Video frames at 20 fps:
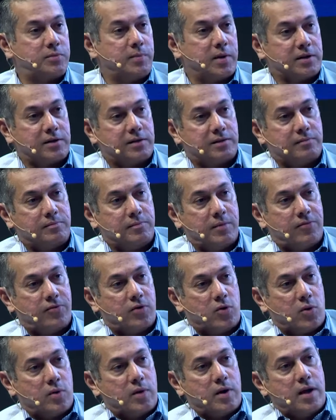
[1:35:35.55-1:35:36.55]
But
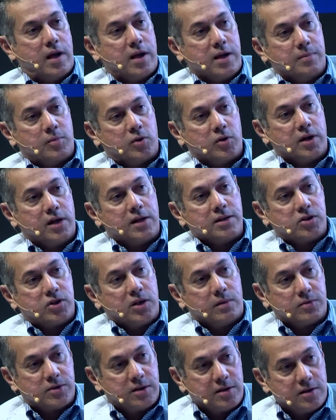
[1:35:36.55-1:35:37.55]
before anybody else
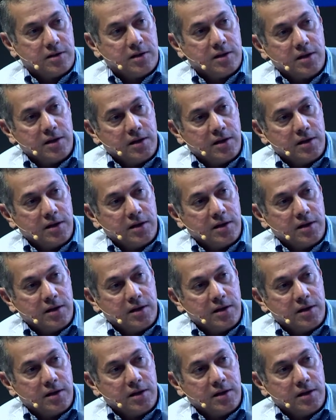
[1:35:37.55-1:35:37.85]
jumps in,